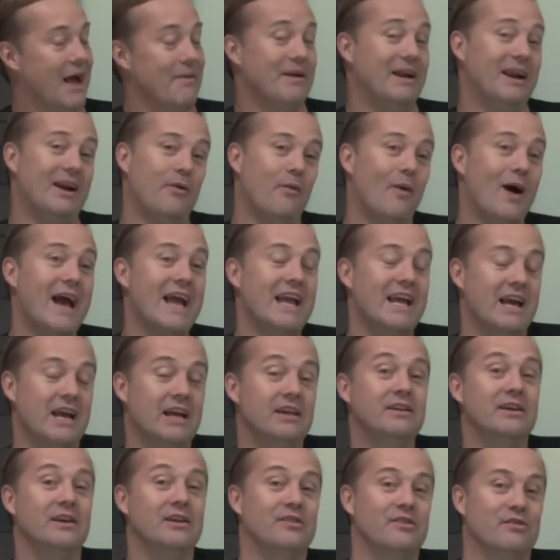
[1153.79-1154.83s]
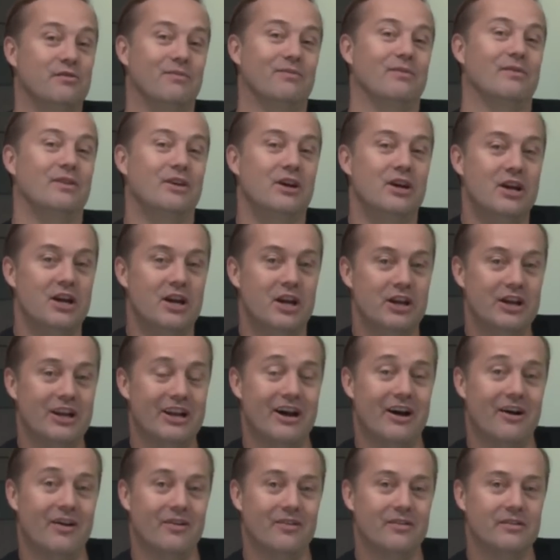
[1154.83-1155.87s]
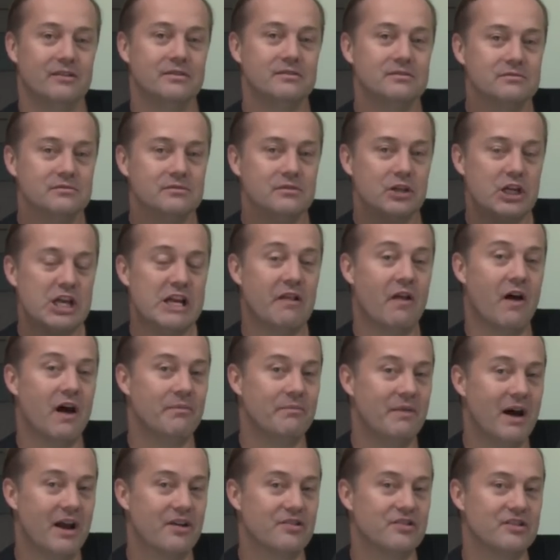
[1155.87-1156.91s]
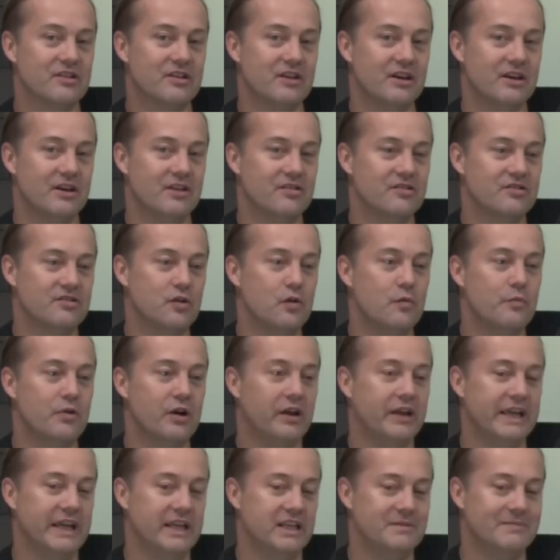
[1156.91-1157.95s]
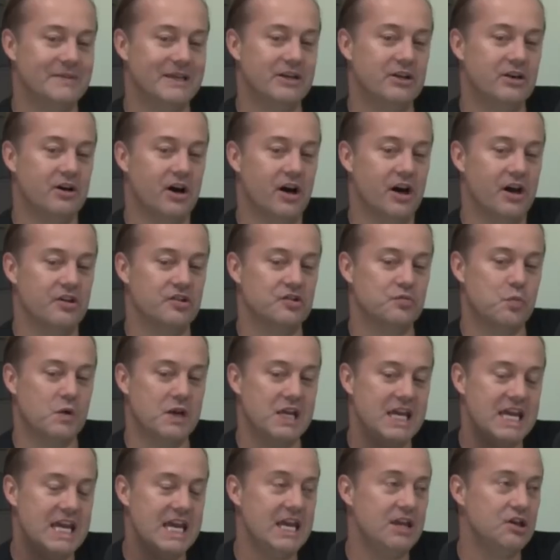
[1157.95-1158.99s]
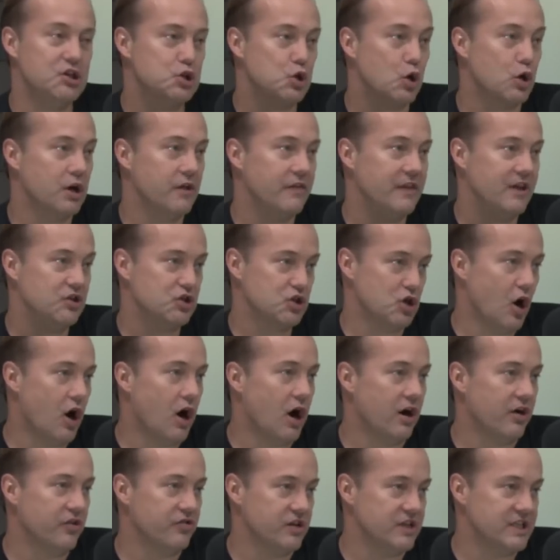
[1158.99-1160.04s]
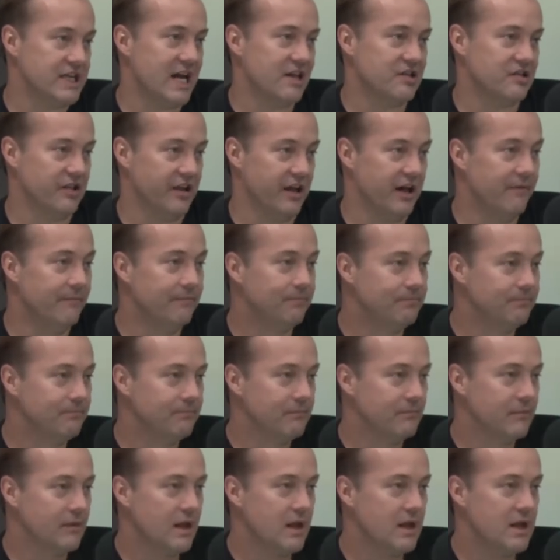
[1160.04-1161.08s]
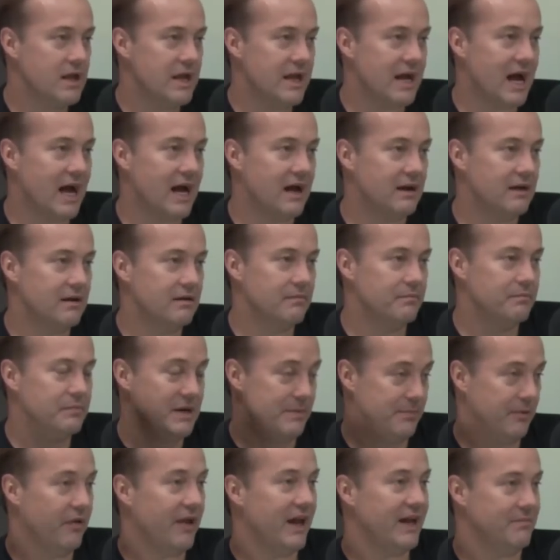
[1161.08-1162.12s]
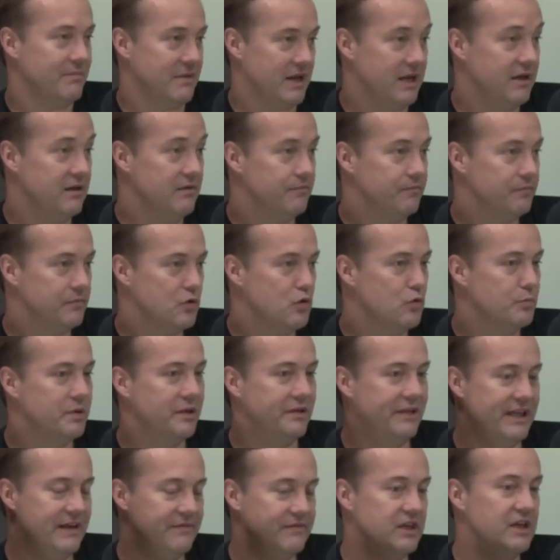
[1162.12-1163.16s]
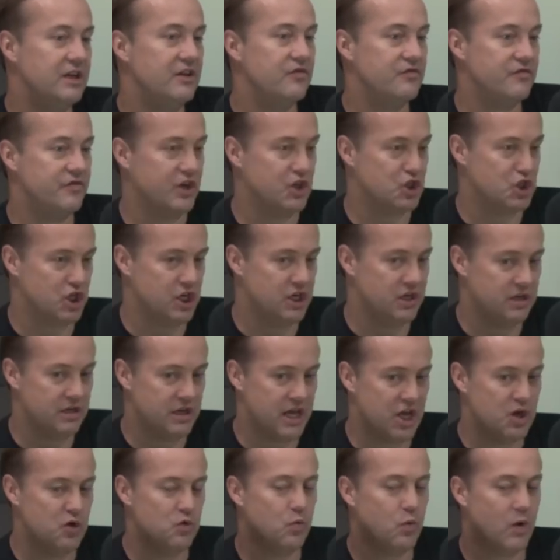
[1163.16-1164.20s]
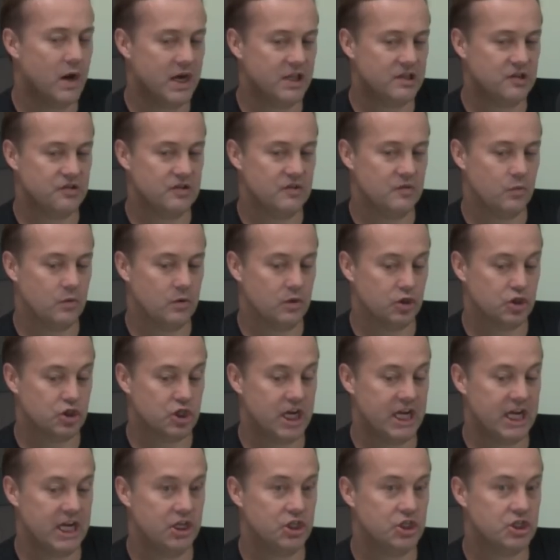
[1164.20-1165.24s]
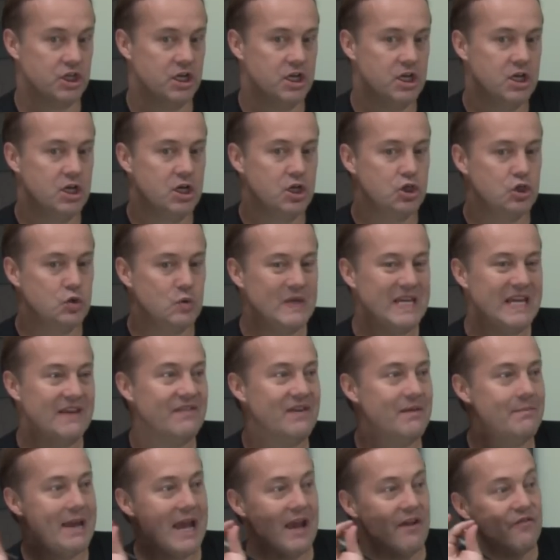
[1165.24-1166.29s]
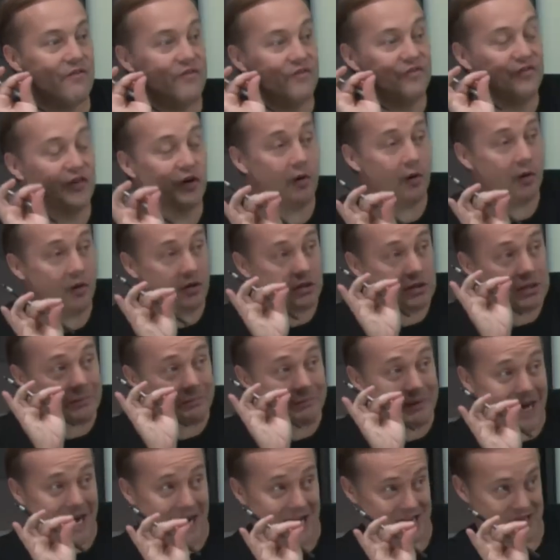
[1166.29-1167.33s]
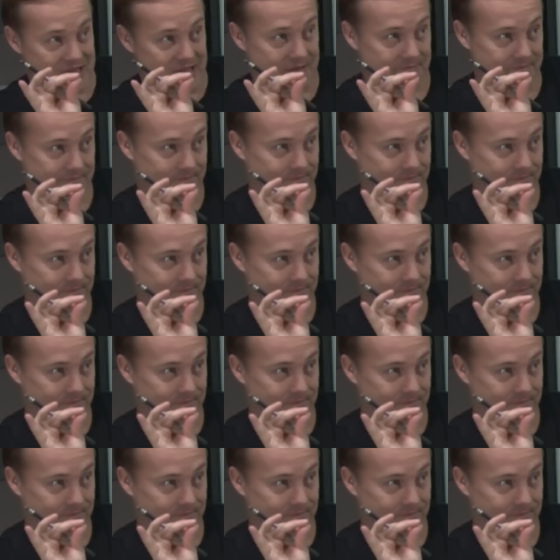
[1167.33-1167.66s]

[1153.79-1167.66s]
I mean, in a way, it's, you know, Elon Musk is so brilliant because when he started these cars, the Tesla, he got people like me who believed in his vision and who wanted to see the world change to give him a full deposit,